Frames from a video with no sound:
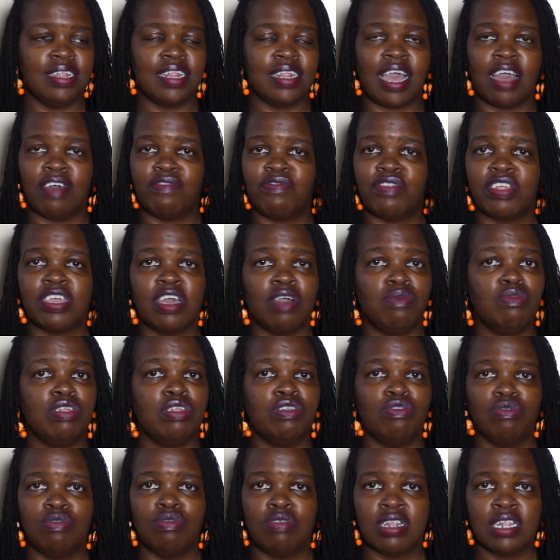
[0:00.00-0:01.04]
Africa. We
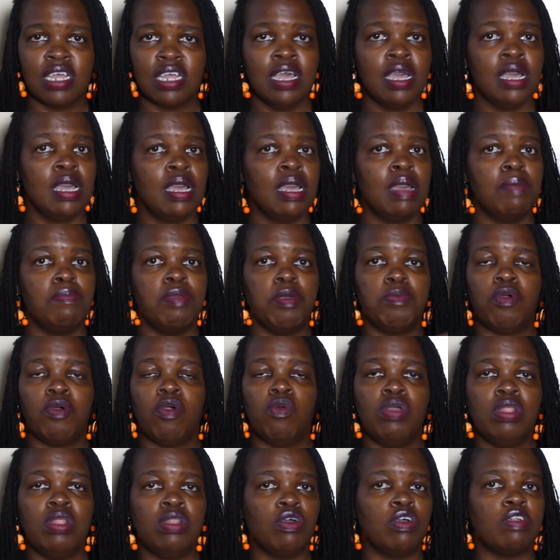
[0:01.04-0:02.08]
don't.
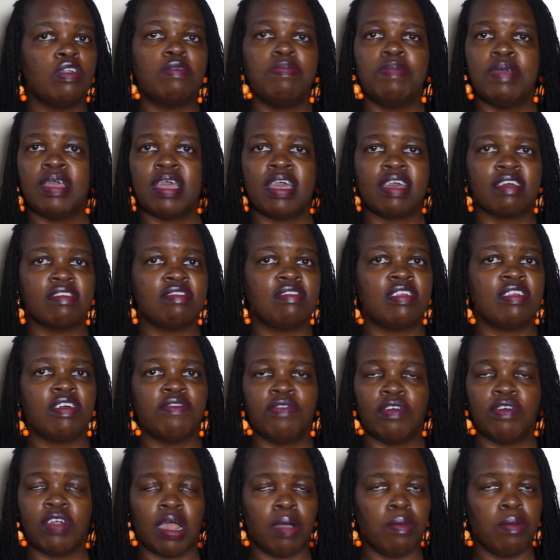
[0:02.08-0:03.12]
People will not pay extra
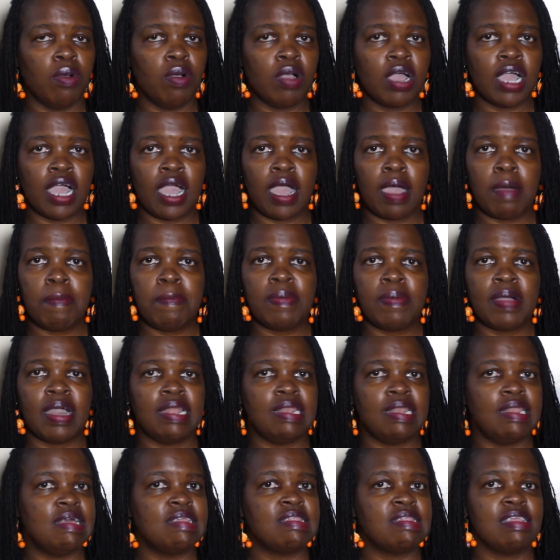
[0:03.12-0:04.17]
for a mock-up
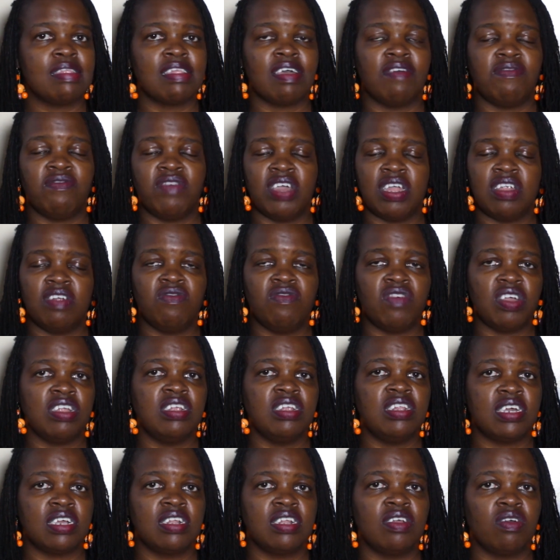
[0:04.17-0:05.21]
unless it's a very, very
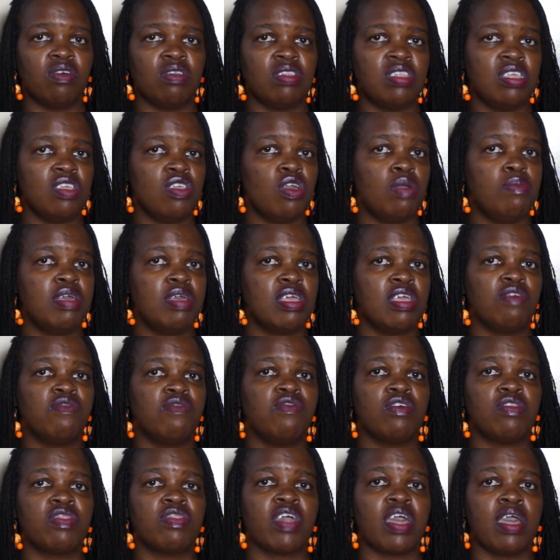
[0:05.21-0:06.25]
technical thing you're making
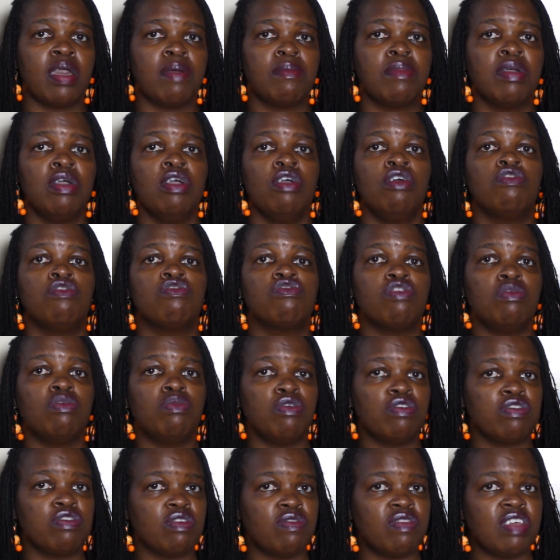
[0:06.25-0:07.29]
for them. So
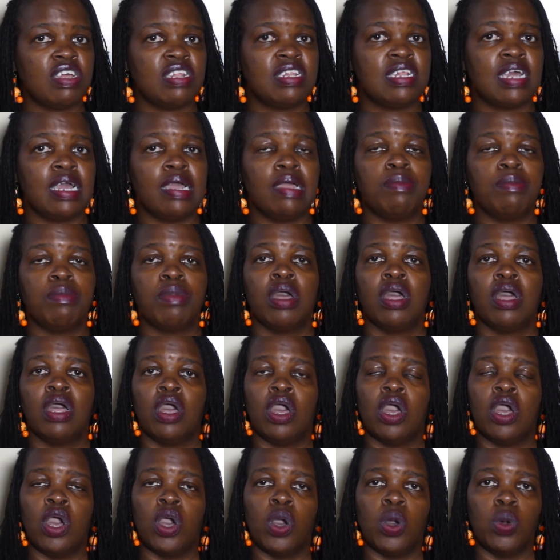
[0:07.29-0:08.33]
most of the
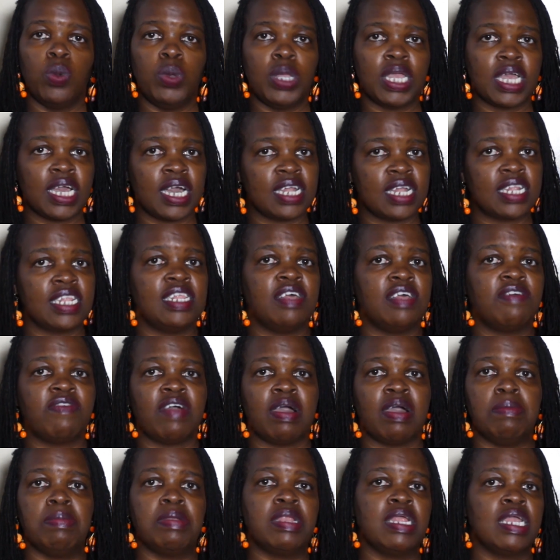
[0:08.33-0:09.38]
time, we cut the
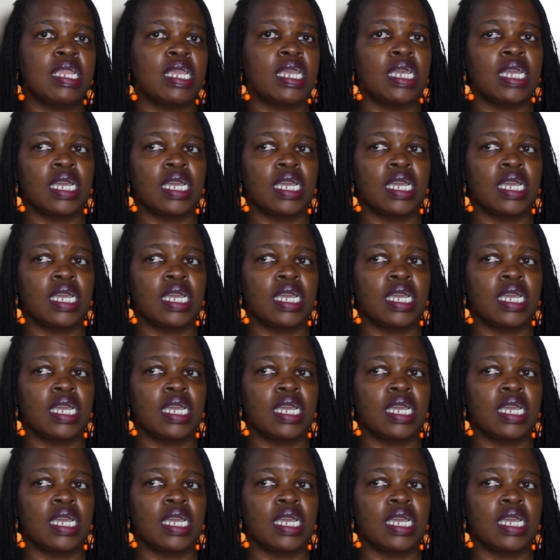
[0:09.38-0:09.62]
fabric